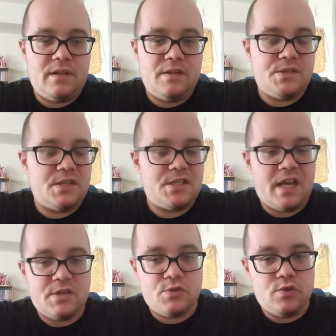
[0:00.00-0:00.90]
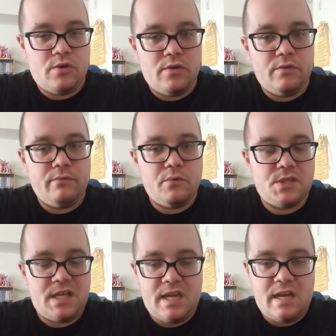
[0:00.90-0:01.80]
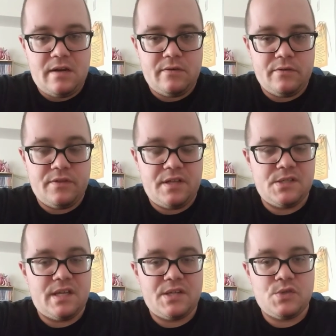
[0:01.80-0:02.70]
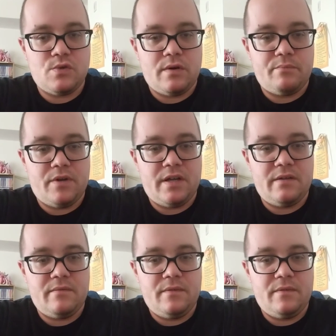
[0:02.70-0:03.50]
it's the texture, the routine, or things of that sort, but